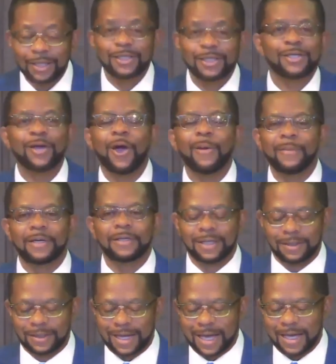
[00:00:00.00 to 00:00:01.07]
sermon
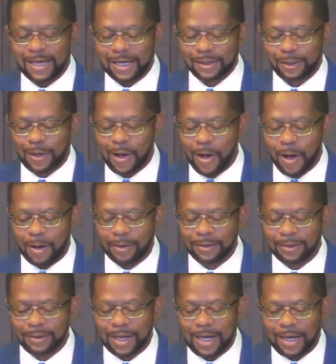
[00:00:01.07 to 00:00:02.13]
today is
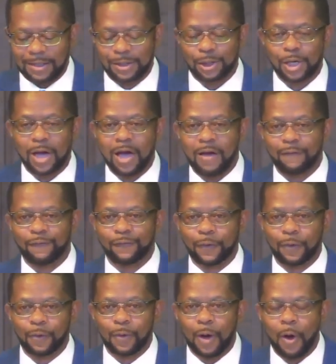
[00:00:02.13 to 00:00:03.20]
called Deja
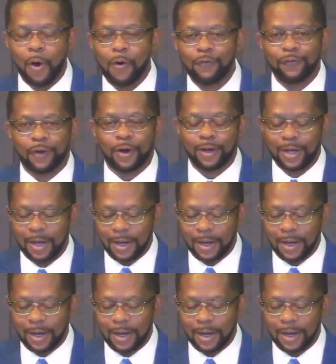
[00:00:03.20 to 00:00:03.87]
Vu Over